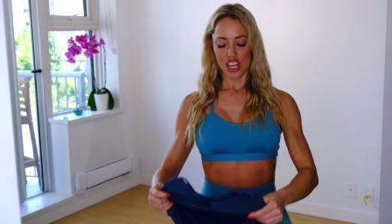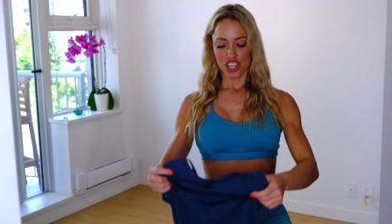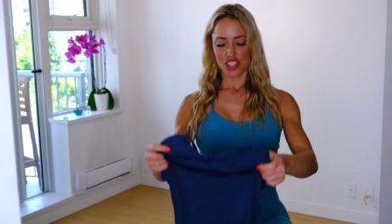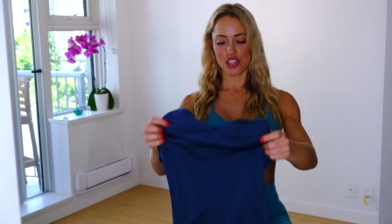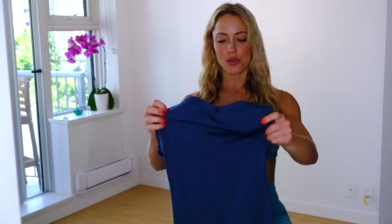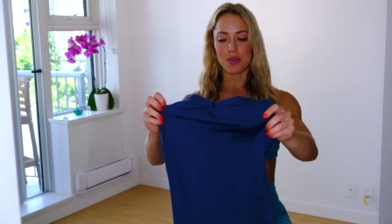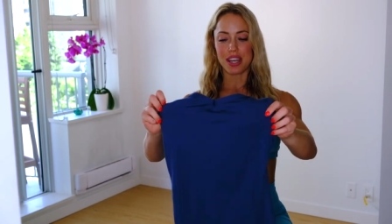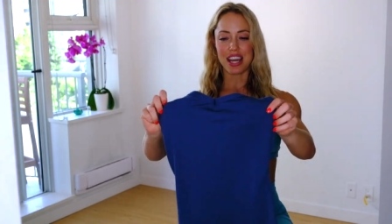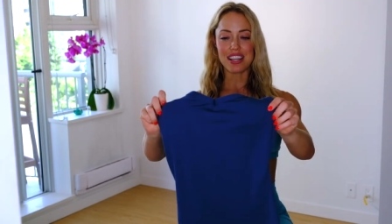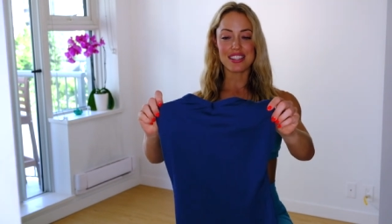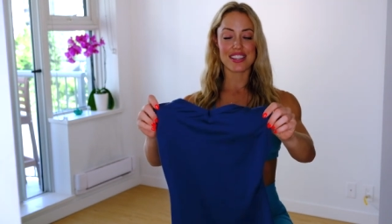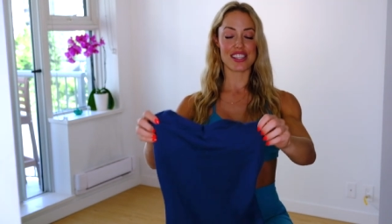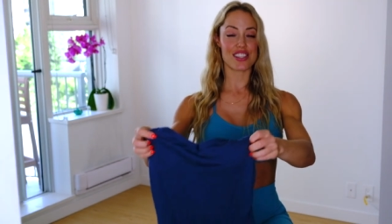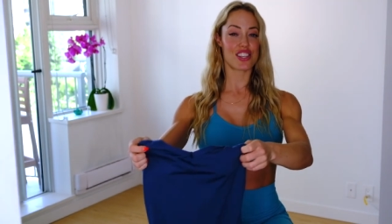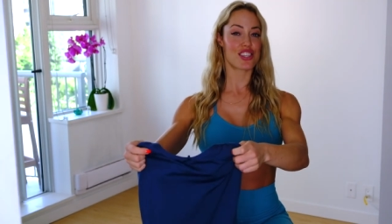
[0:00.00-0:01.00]
So
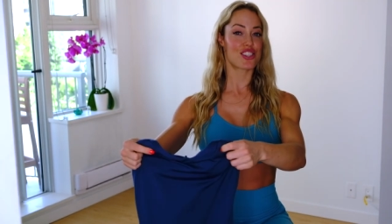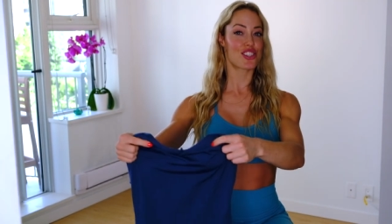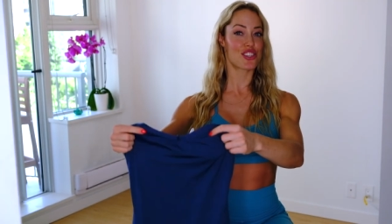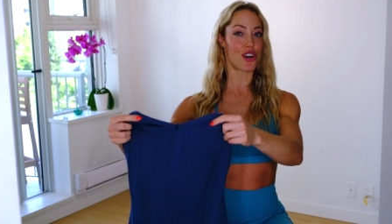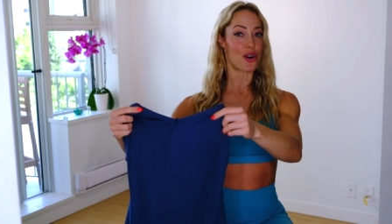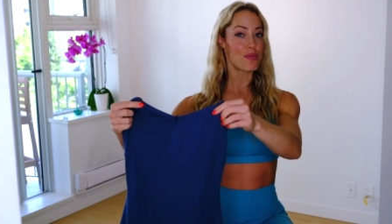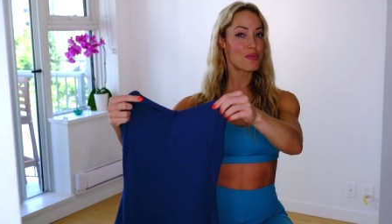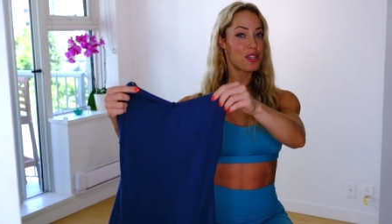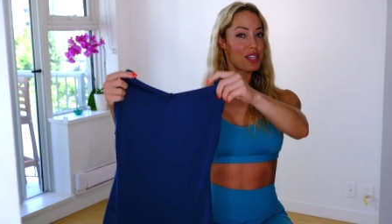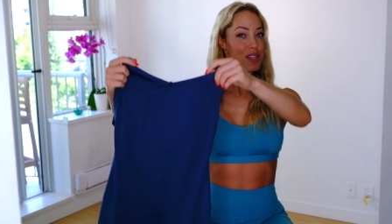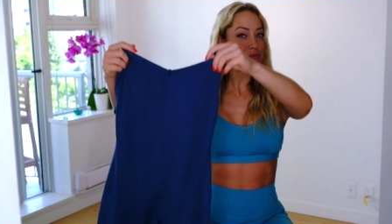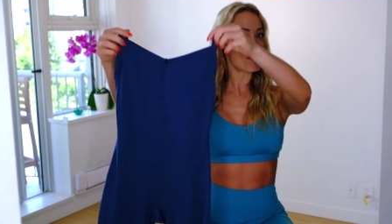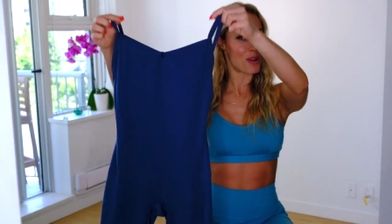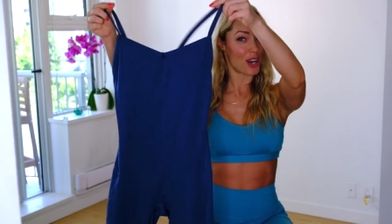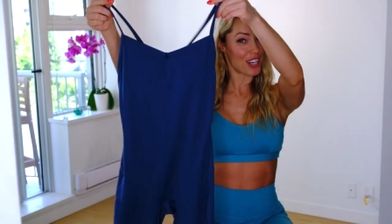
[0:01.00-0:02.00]
next is the sculpted
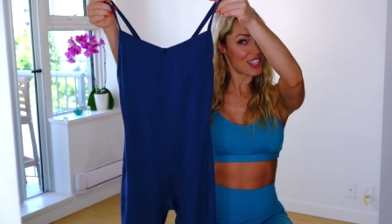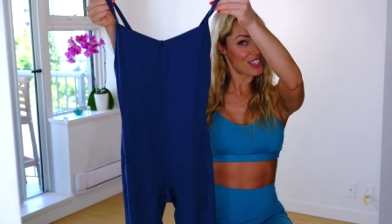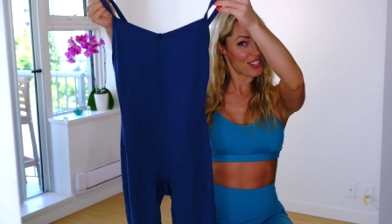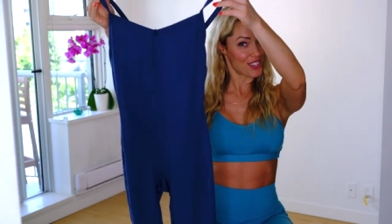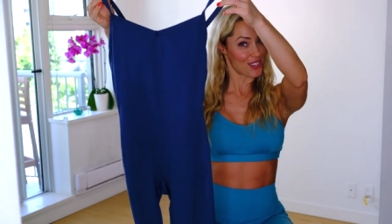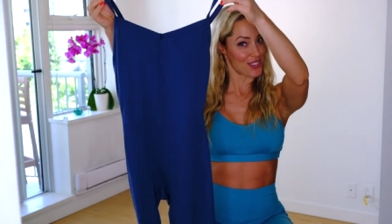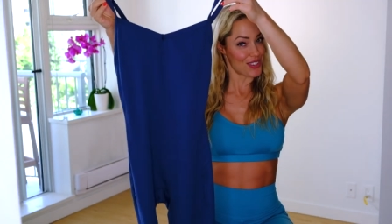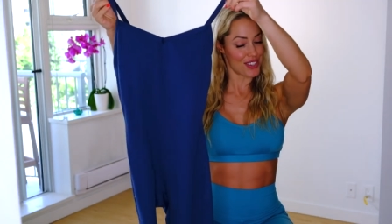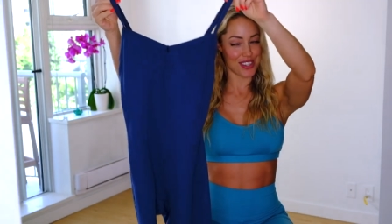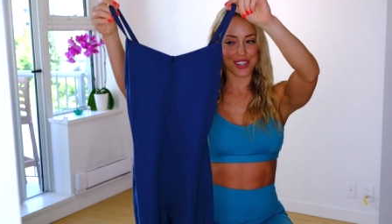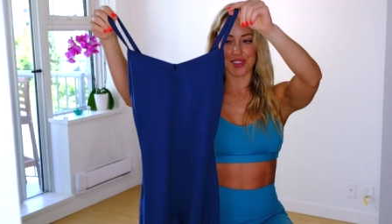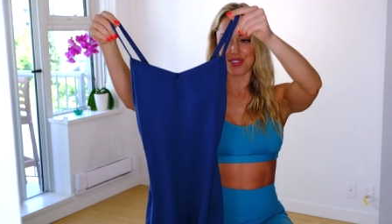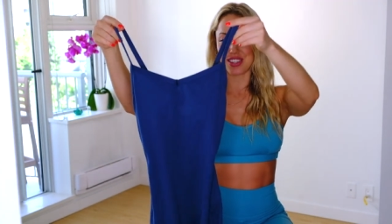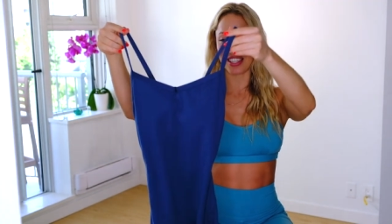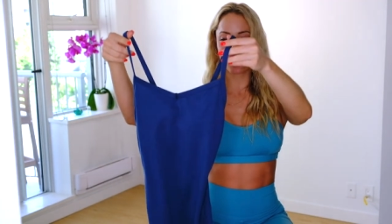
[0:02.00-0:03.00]
bodysuit.
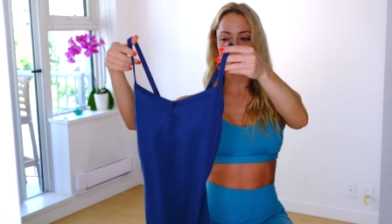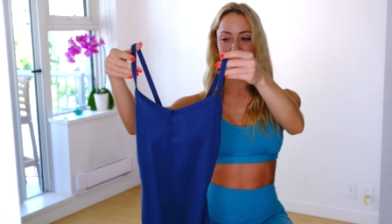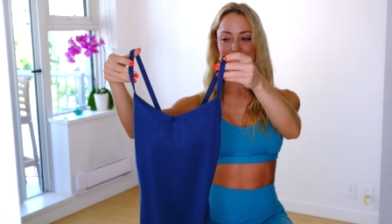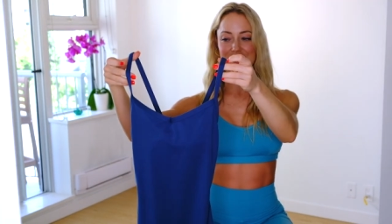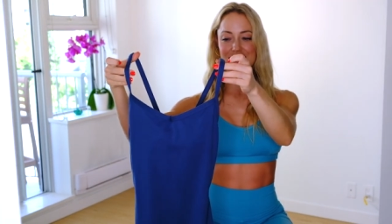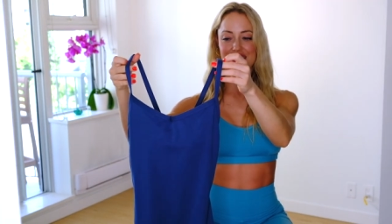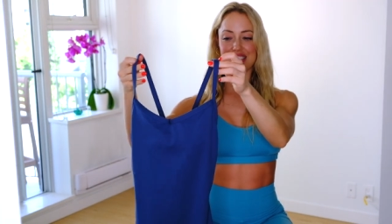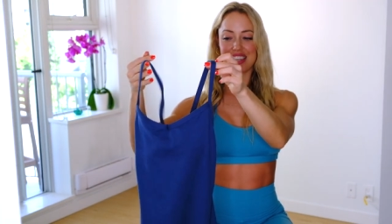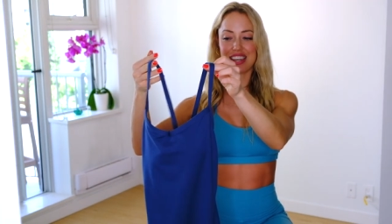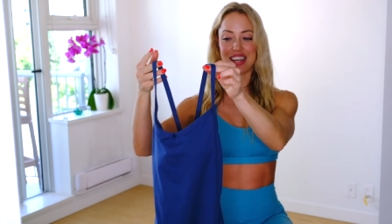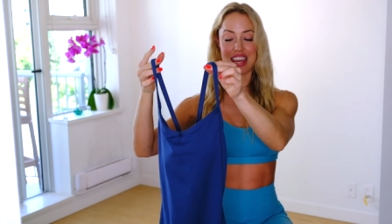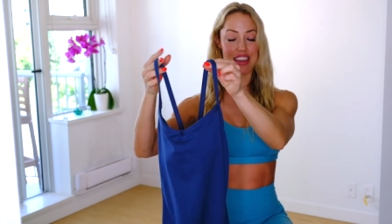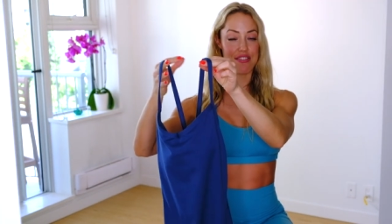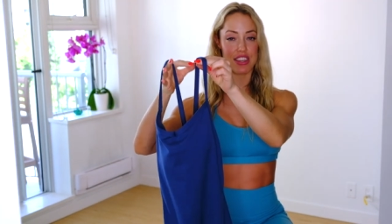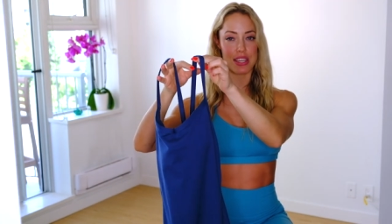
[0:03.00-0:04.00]
So this is the
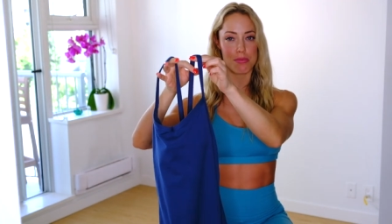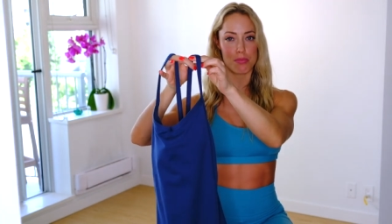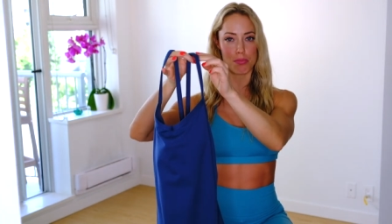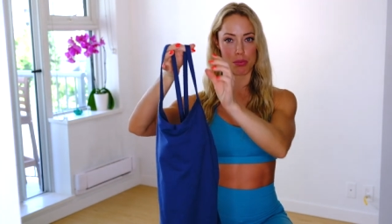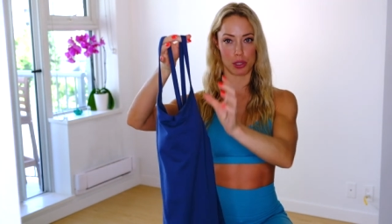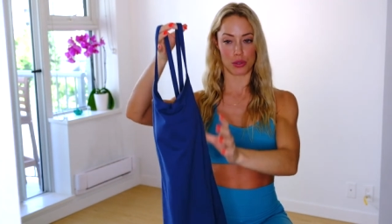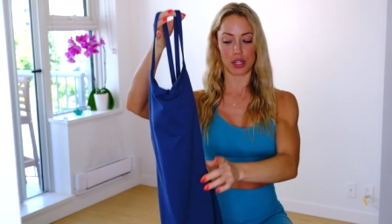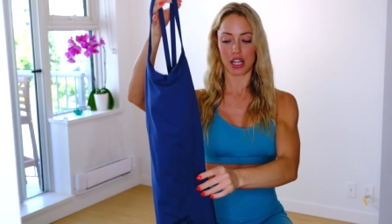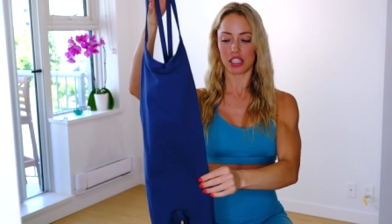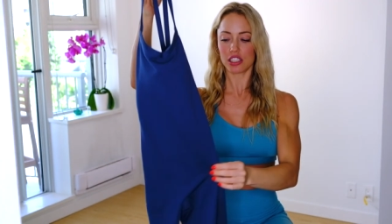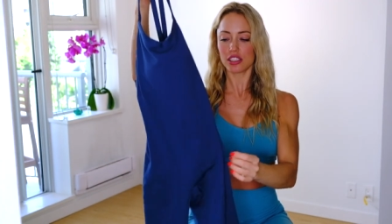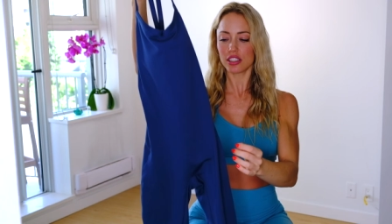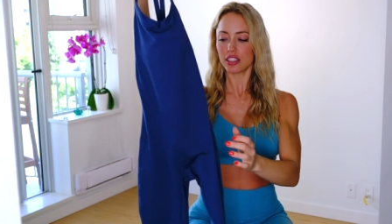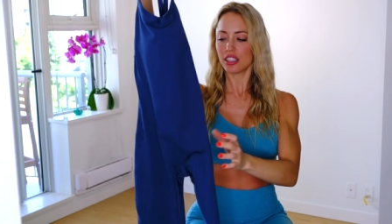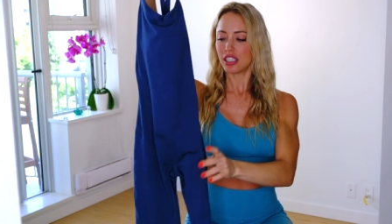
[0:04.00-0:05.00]
navy blue
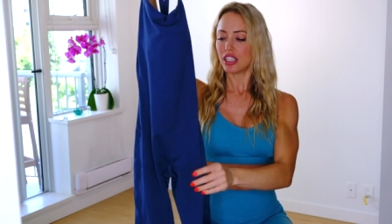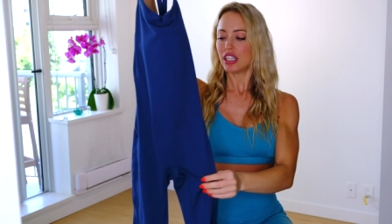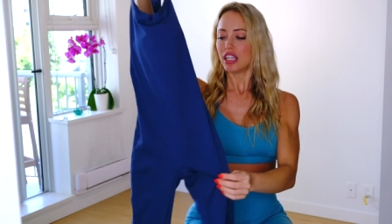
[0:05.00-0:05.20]
color.